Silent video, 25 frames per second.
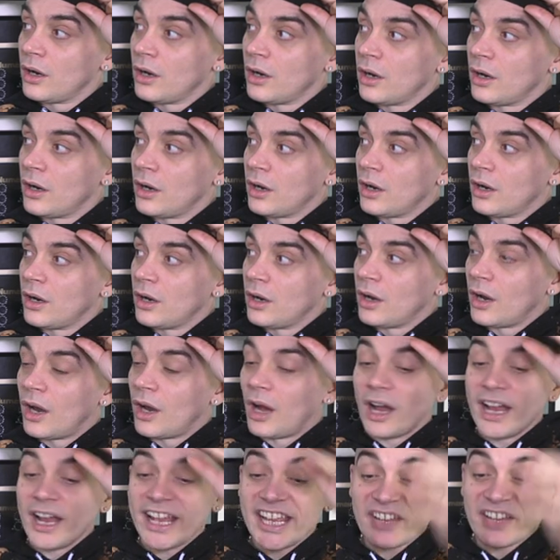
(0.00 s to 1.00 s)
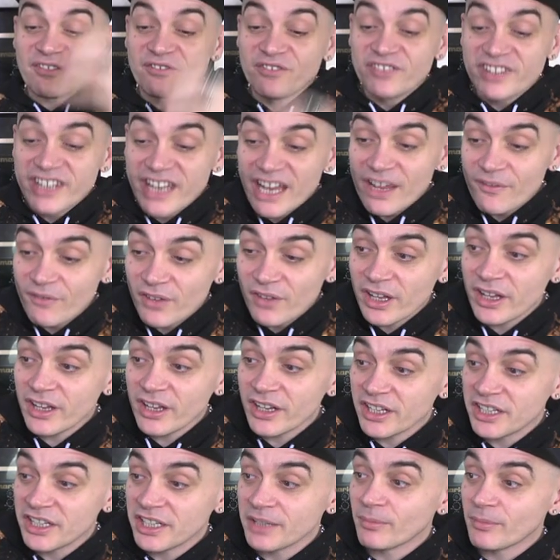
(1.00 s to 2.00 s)
so fast in my fucking life. I have never life,
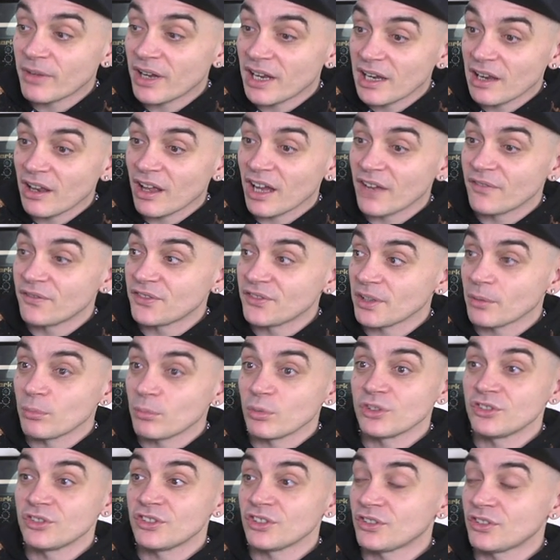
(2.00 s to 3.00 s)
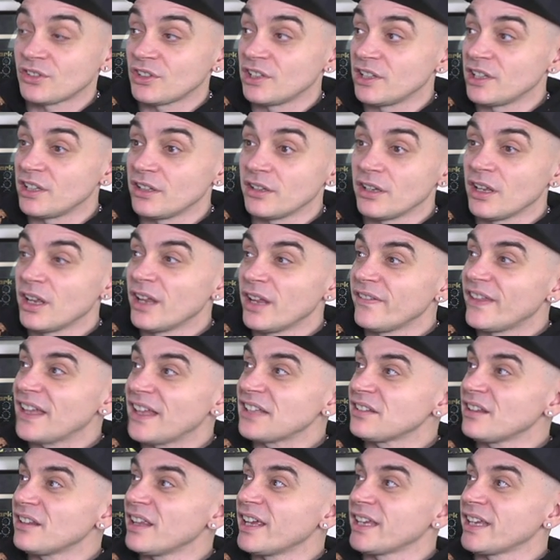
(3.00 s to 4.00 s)
heard man. in my life someone just
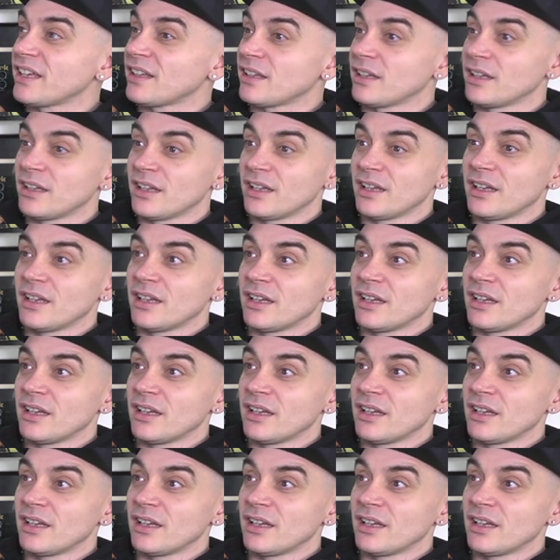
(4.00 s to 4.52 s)
that's like